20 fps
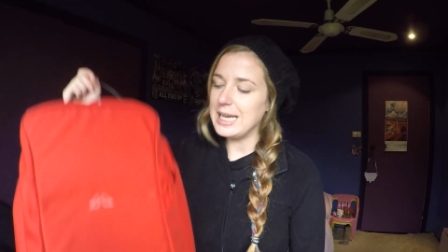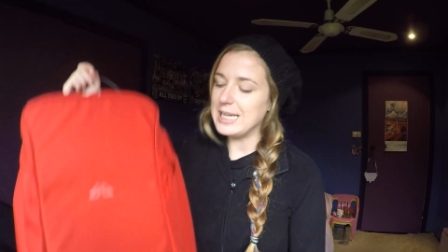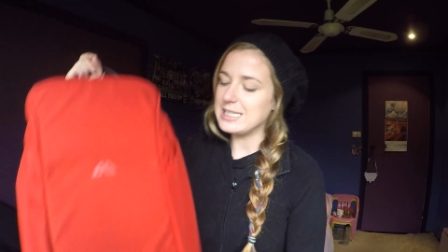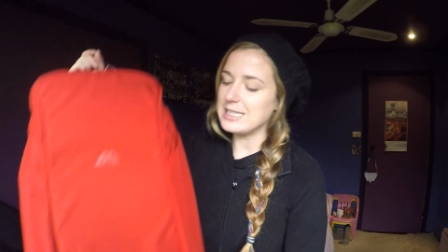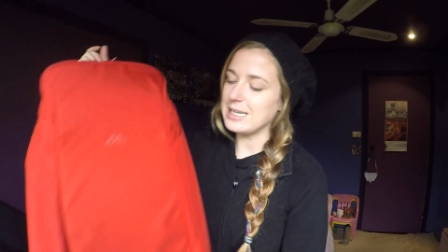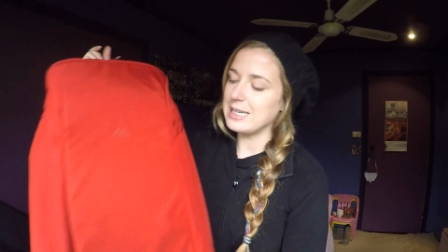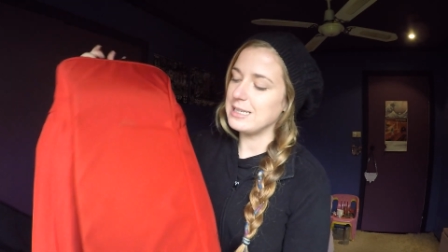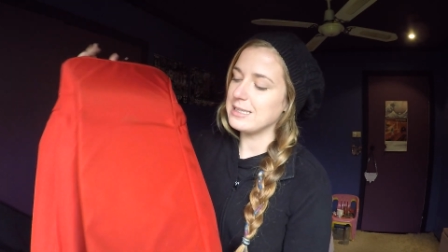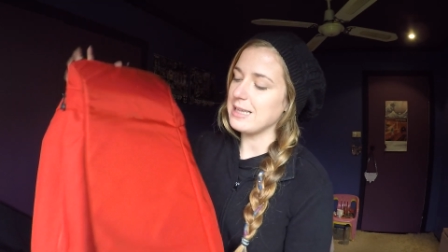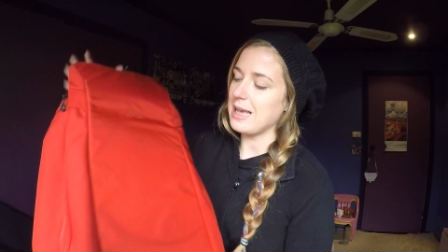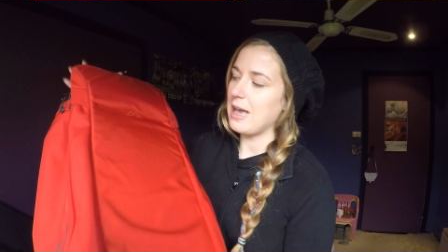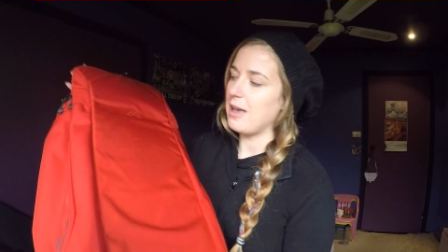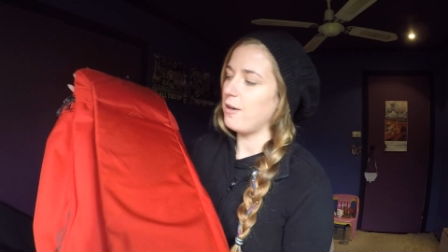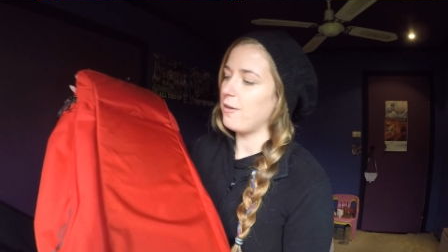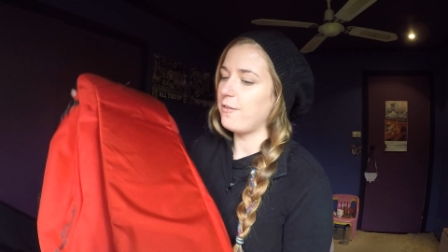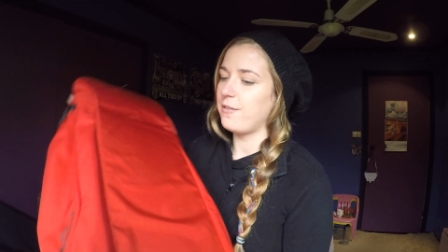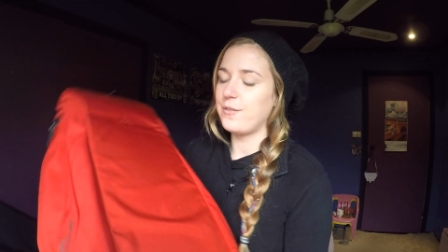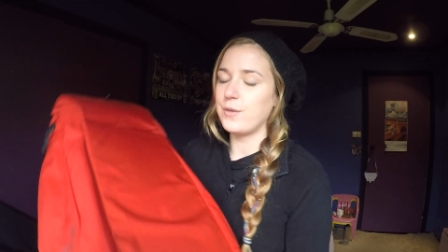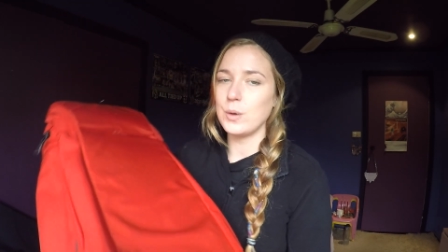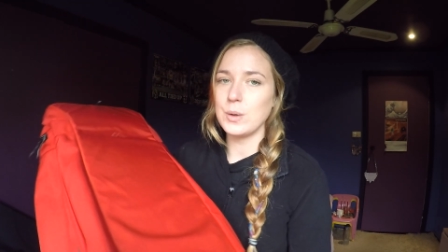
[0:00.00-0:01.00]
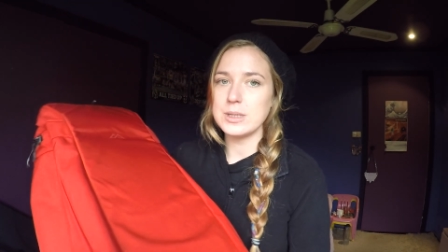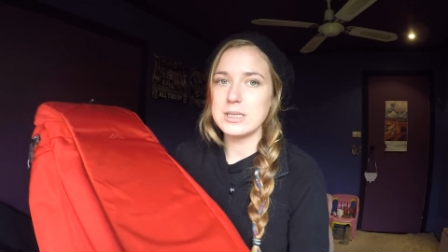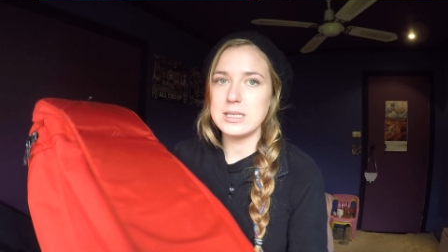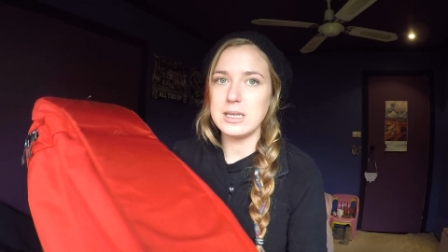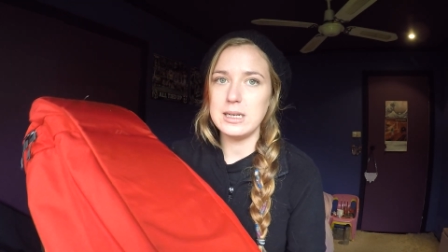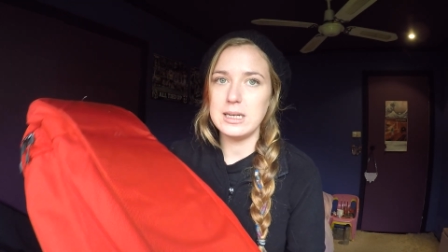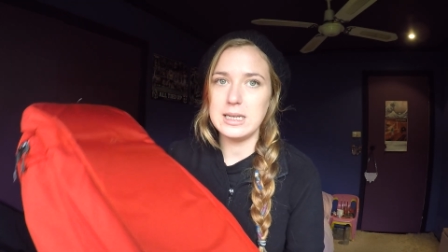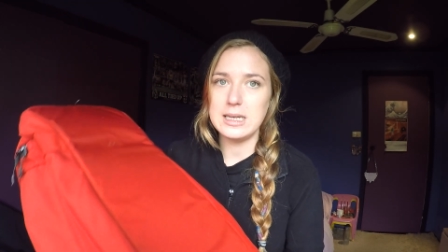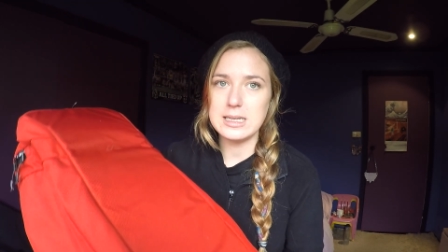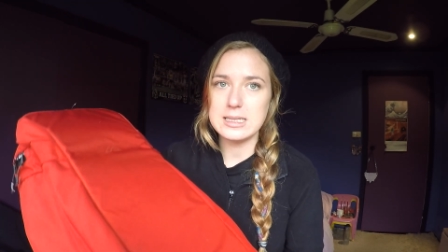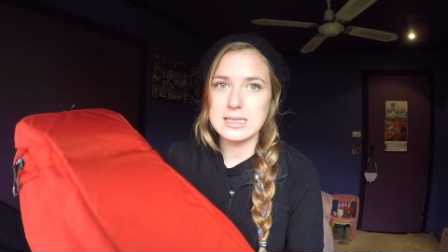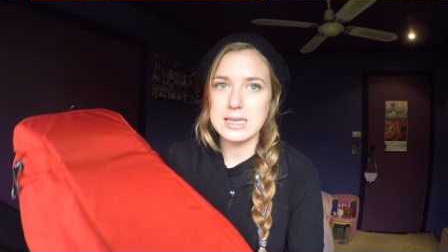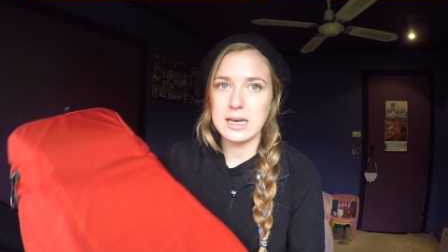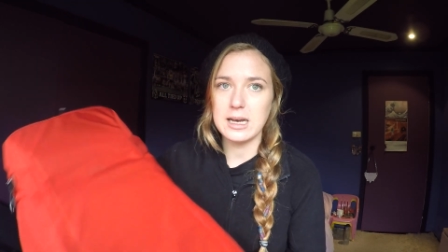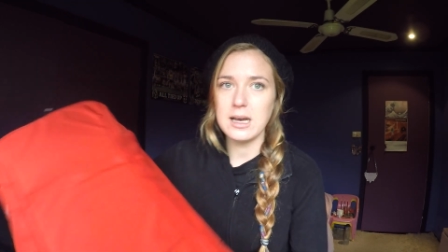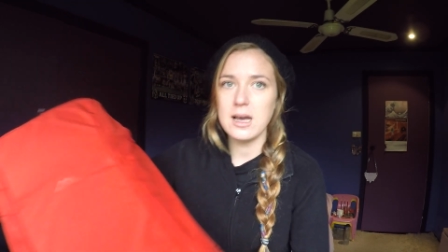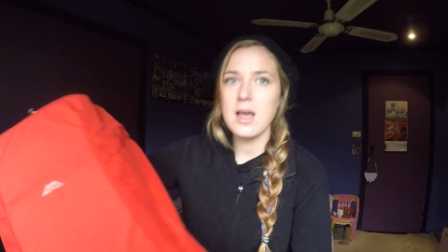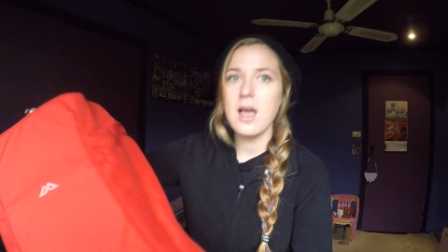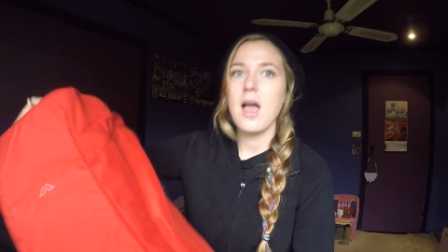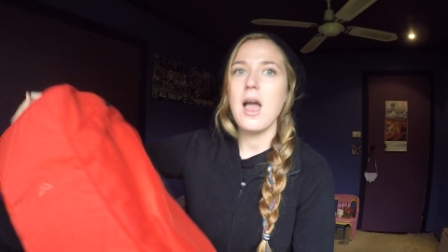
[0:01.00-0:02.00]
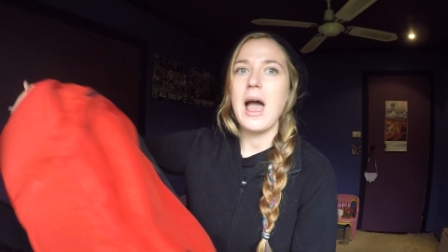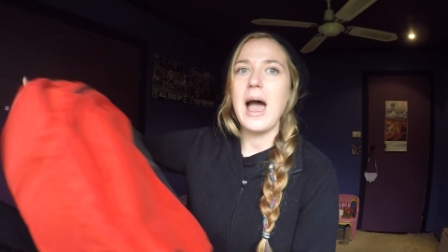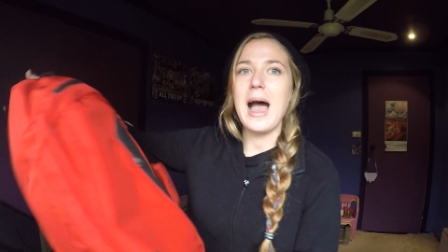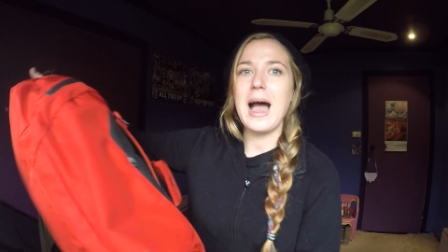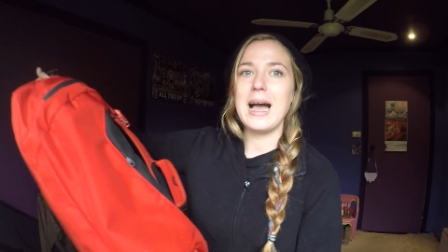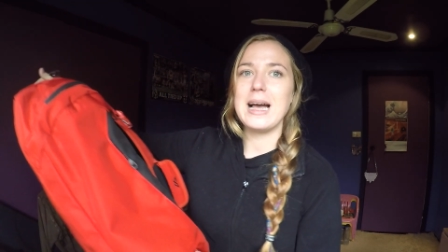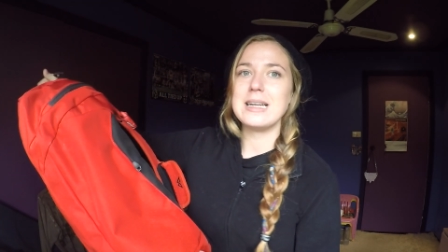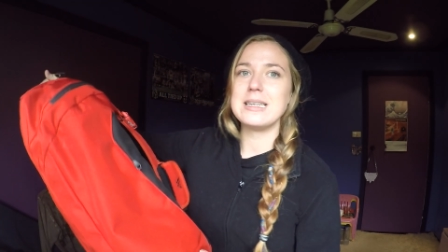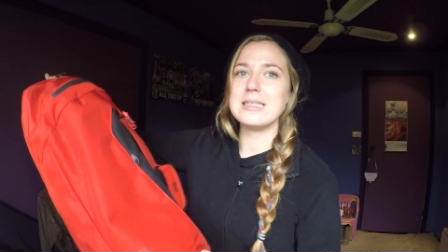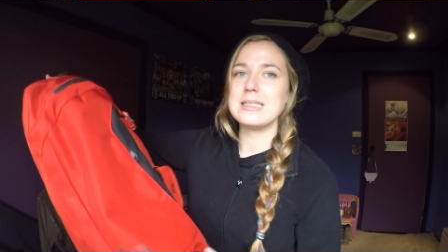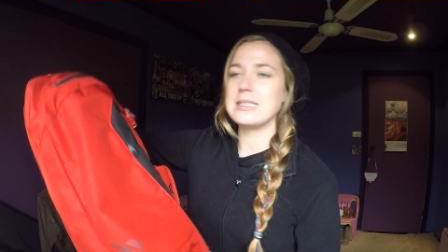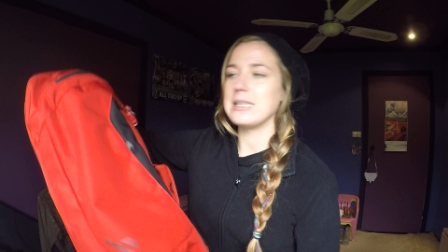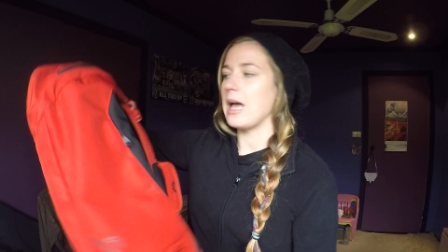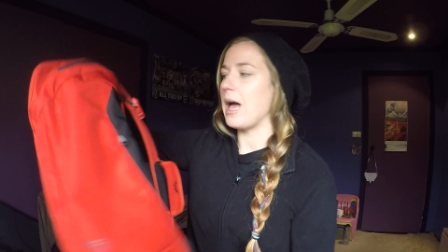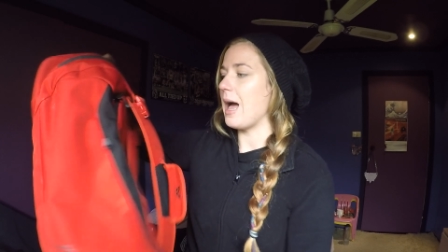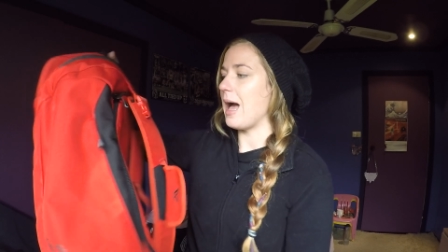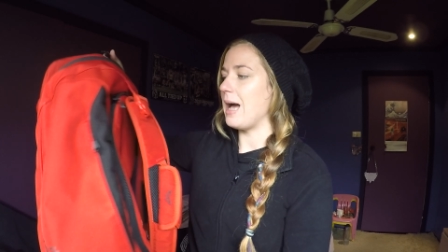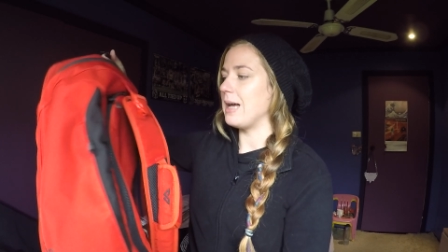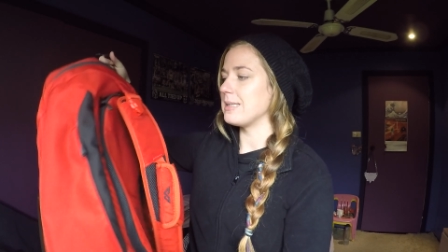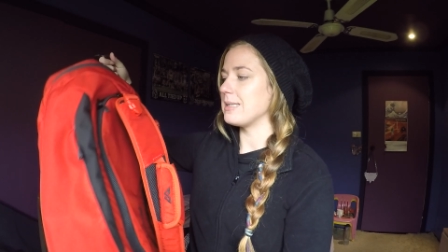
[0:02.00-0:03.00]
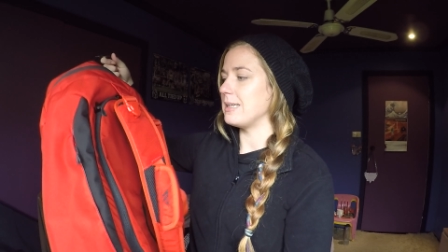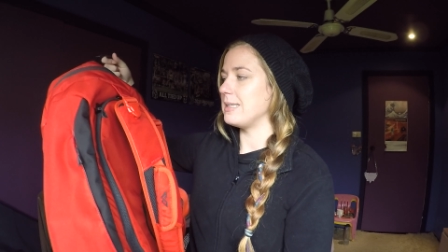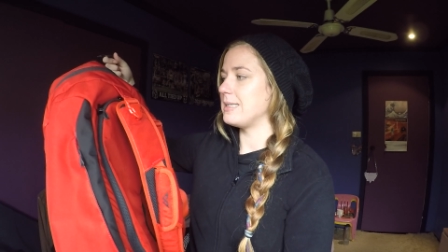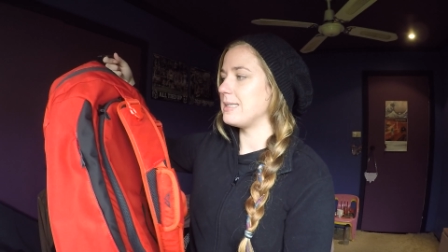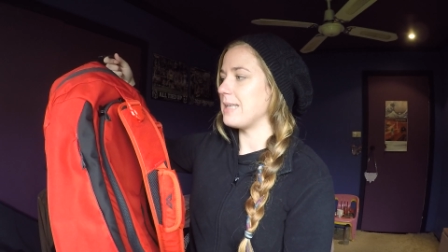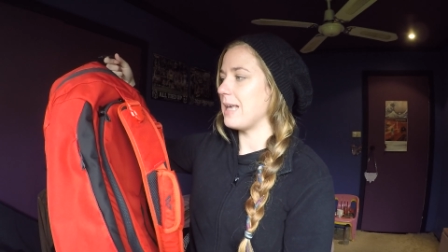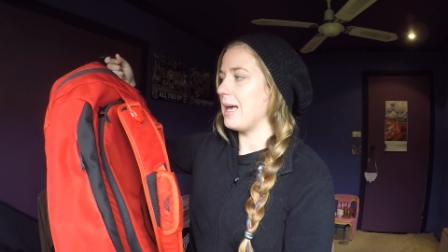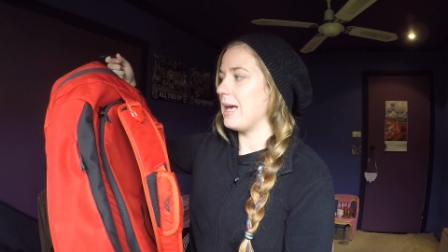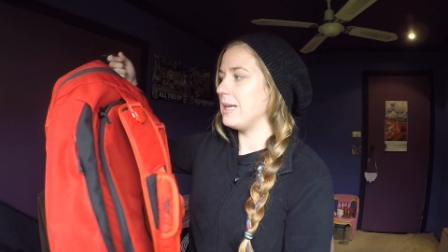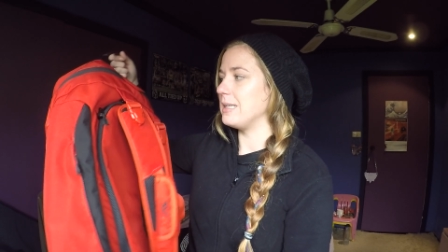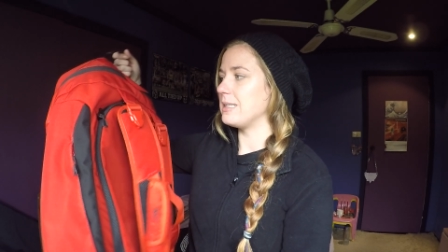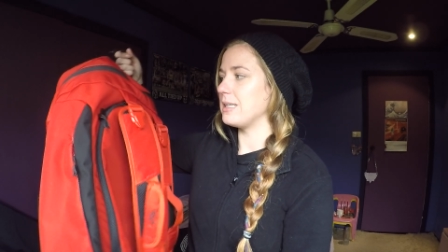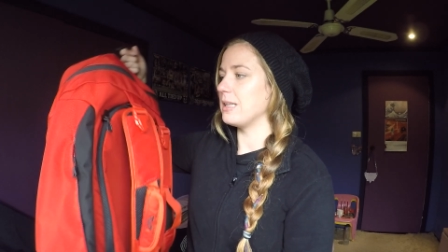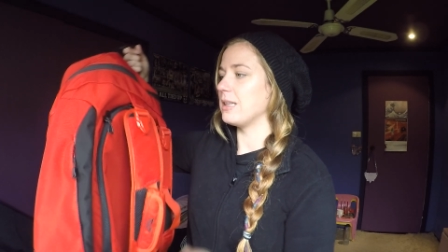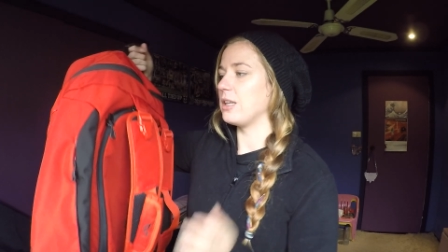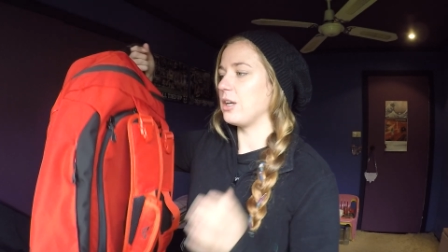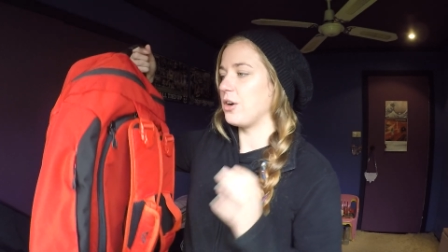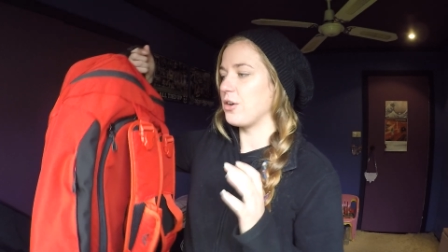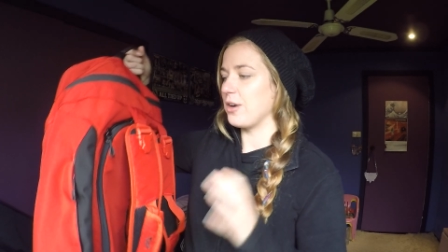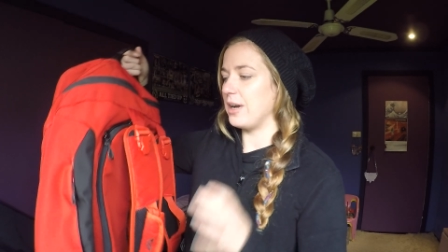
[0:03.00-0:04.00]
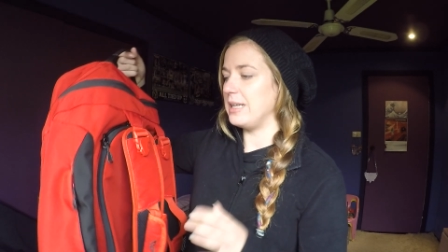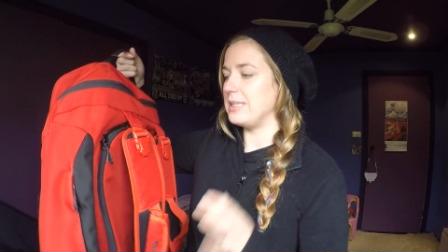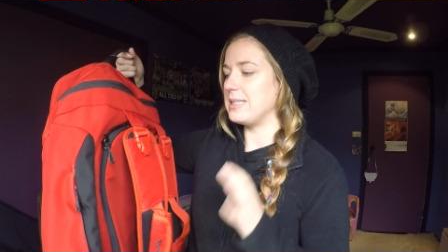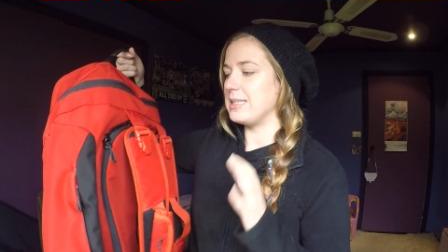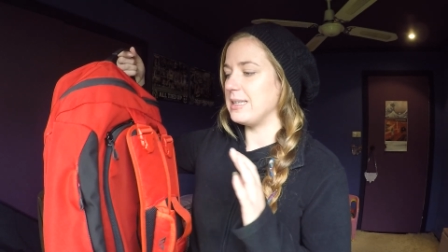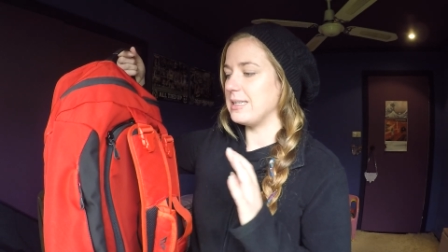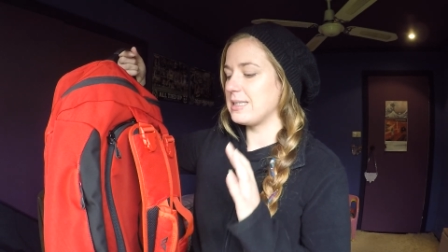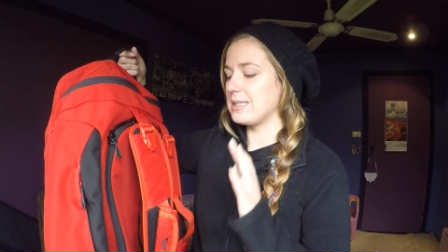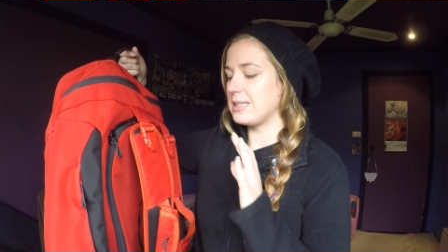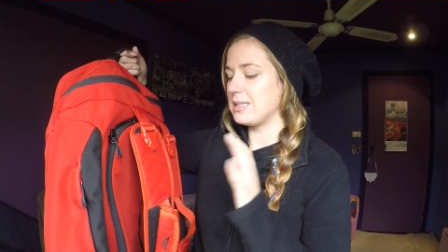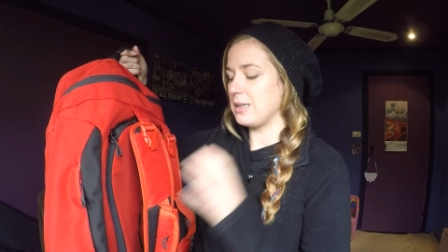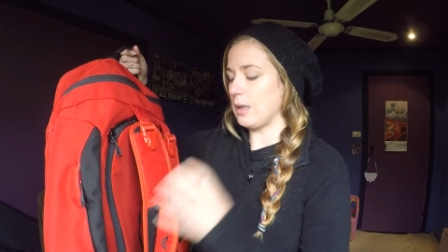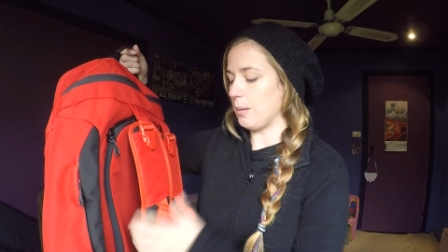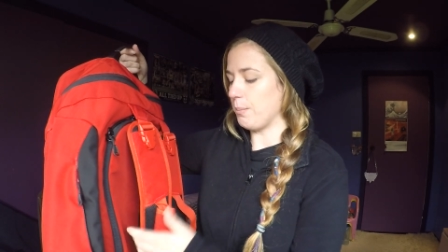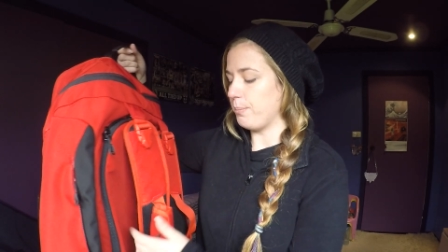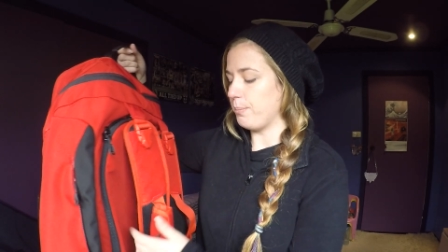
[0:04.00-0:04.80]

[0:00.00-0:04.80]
It is a forty litre, and as I said, the greatest